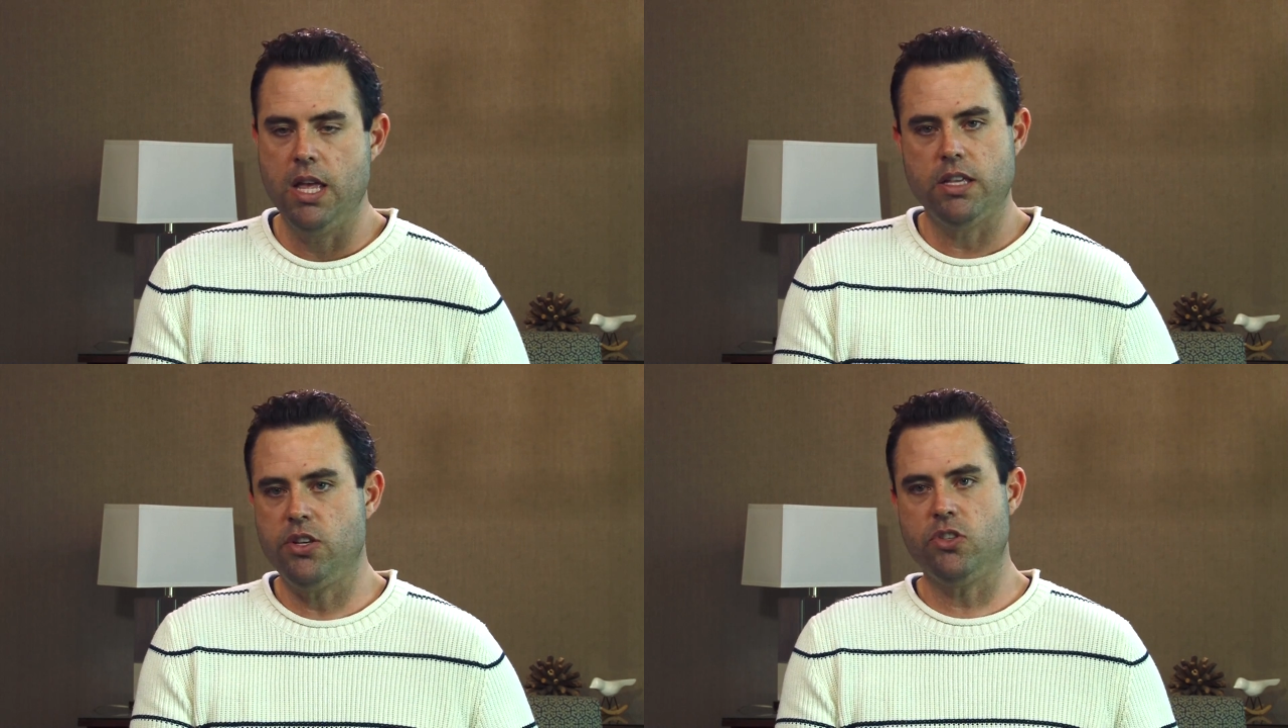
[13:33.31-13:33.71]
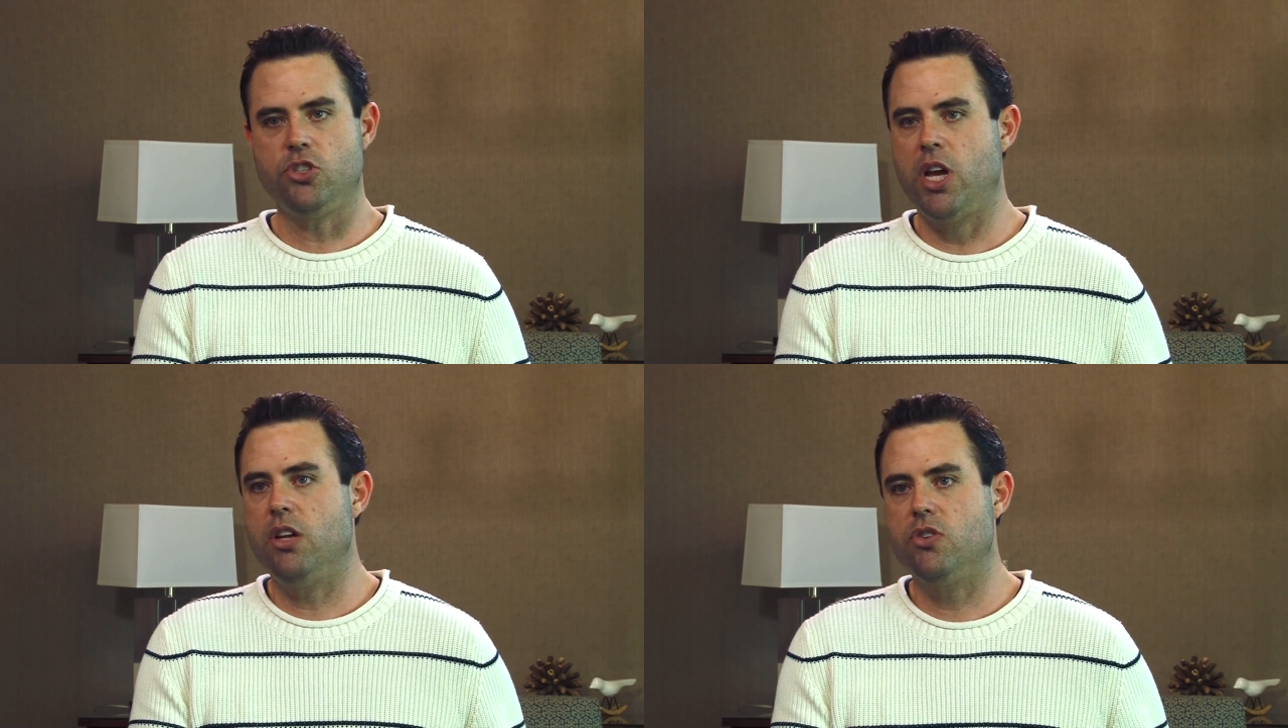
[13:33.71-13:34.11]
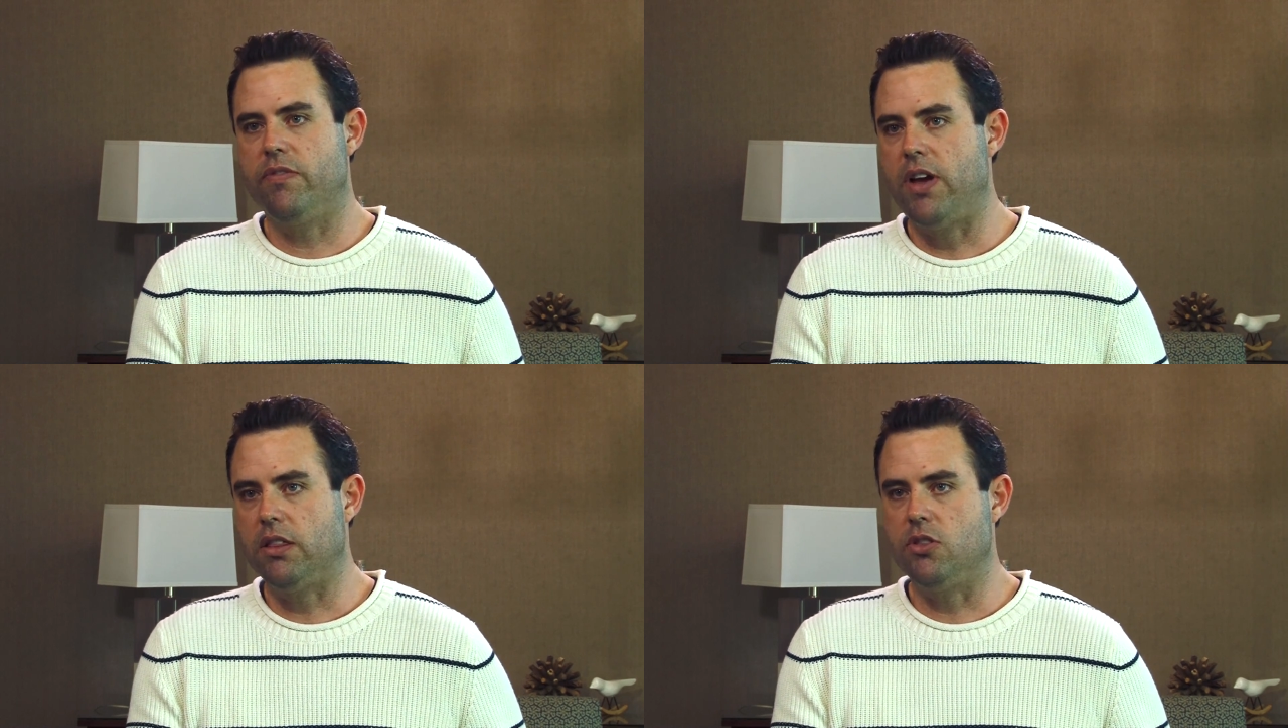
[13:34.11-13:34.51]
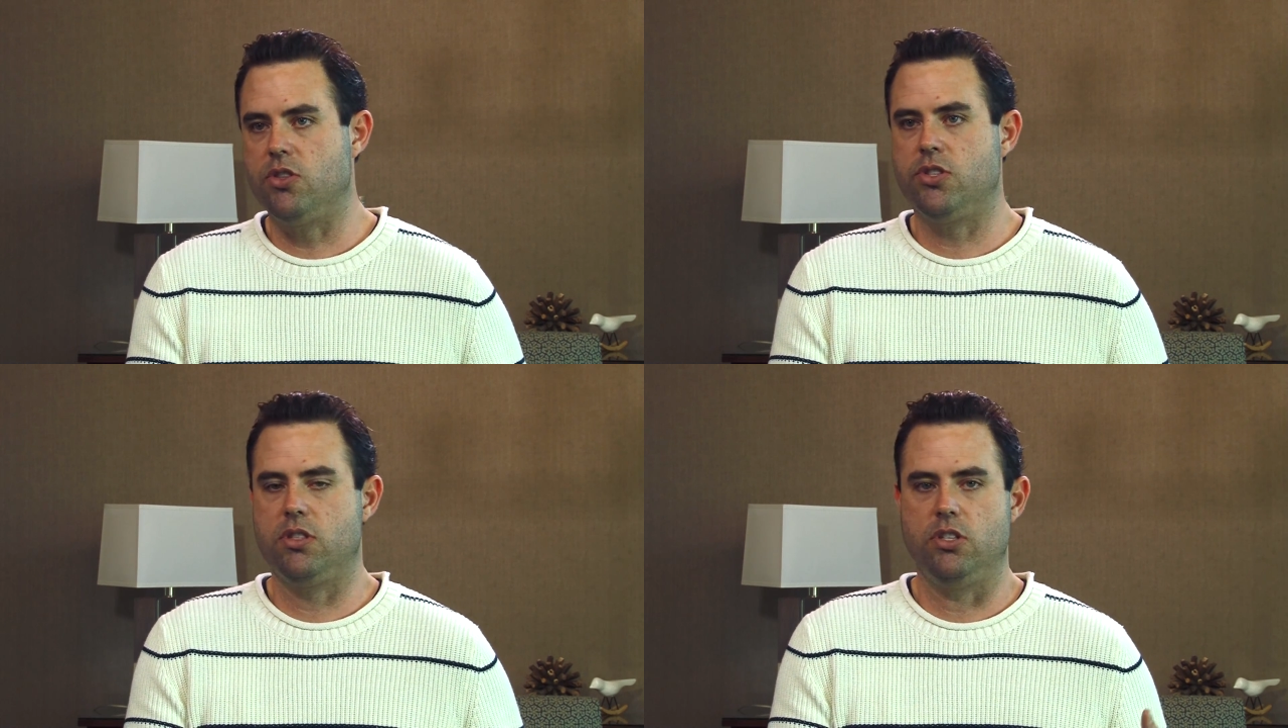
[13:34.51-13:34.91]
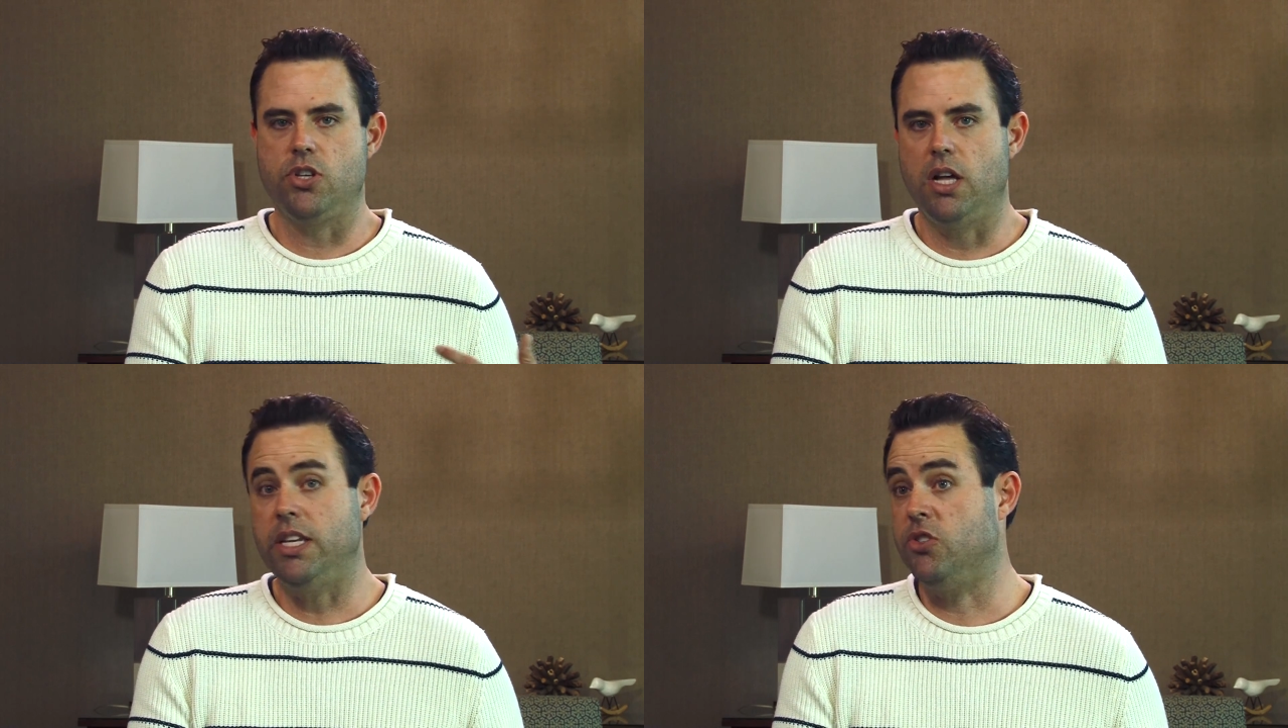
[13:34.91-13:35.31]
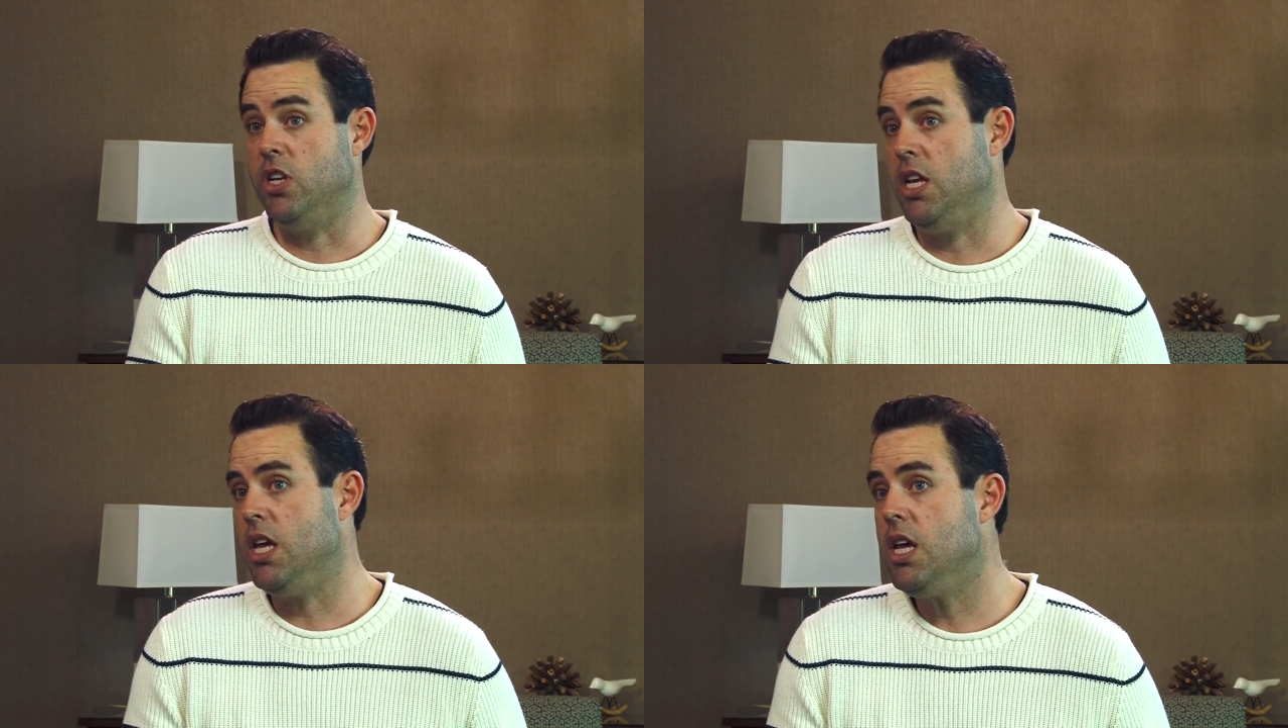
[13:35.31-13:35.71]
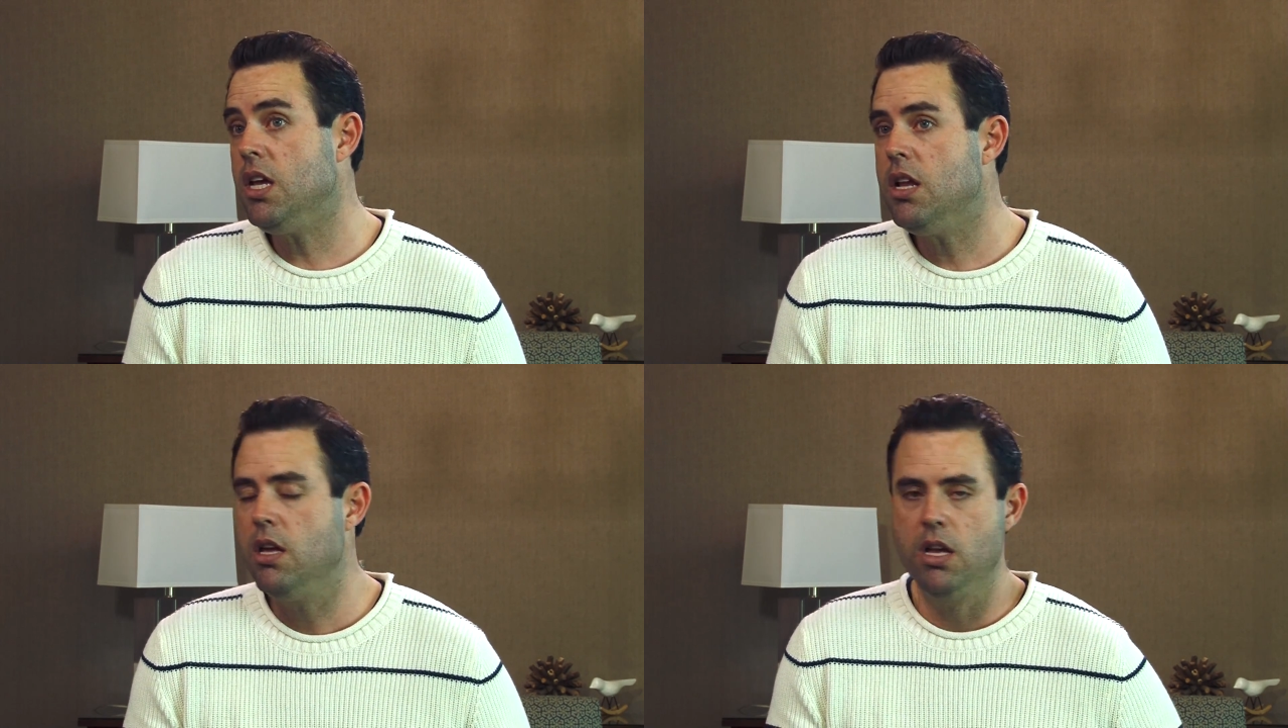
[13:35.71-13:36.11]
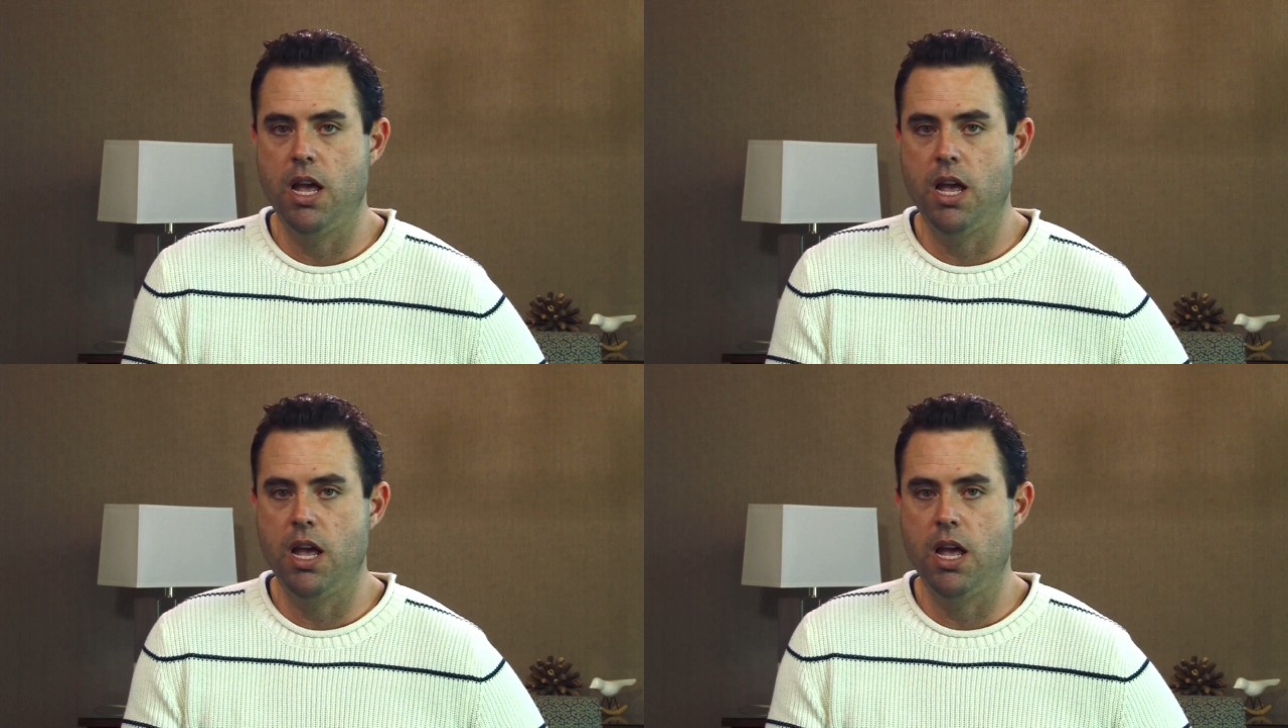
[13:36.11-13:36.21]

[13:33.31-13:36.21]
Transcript: that doesn't change the fact that the child has a need